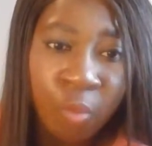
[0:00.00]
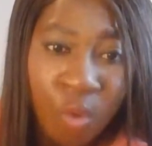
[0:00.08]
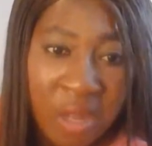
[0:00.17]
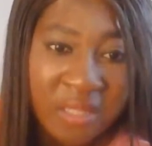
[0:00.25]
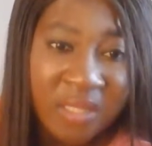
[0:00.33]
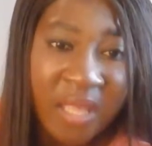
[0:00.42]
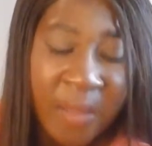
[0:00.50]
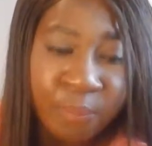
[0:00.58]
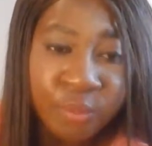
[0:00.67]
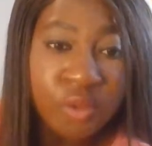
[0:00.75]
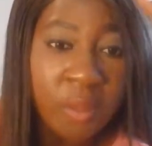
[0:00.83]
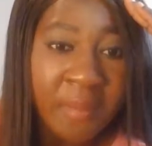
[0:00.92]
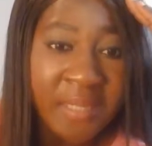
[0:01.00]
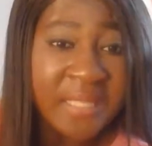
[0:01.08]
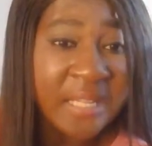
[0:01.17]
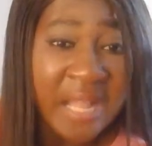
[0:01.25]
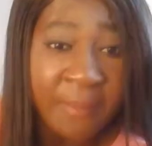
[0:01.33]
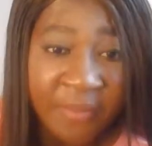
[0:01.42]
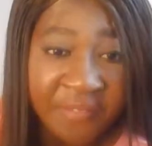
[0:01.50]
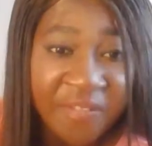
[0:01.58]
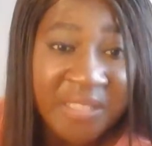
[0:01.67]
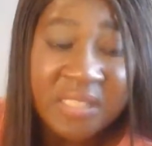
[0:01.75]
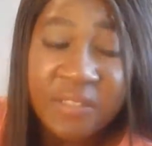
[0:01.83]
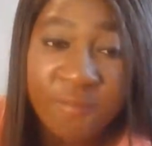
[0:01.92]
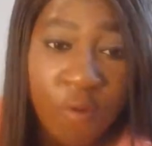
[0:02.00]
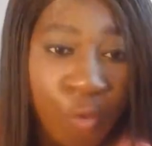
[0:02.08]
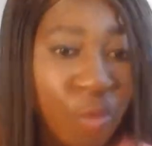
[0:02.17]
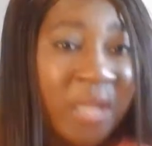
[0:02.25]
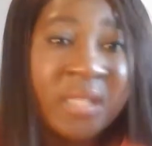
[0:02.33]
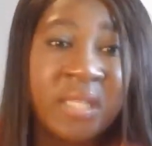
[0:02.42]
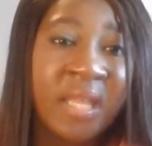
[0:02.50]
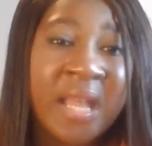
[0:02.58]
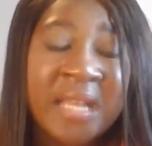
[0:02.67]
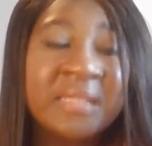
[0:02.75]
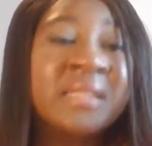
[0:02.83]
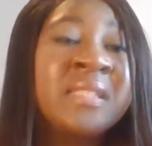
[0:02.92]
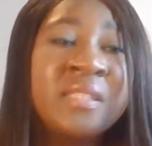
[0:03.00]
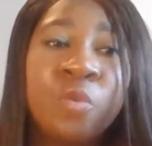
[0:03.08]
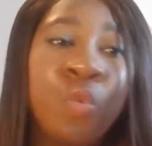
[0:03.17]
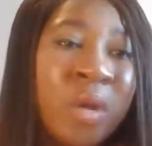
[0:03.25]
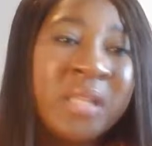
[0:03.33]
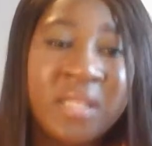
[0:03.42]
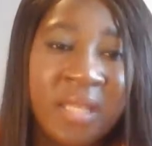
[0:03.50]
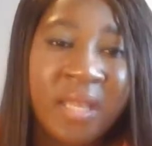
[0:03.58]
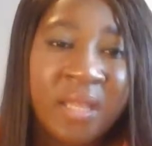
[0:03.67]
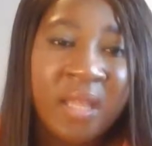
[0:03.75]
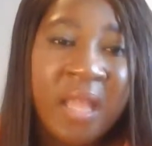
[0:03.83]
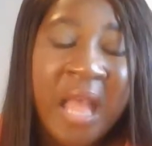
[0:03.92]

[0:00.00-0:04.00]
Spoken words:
1 year, put your mind that I'm investing for 1 year, at least 1 year.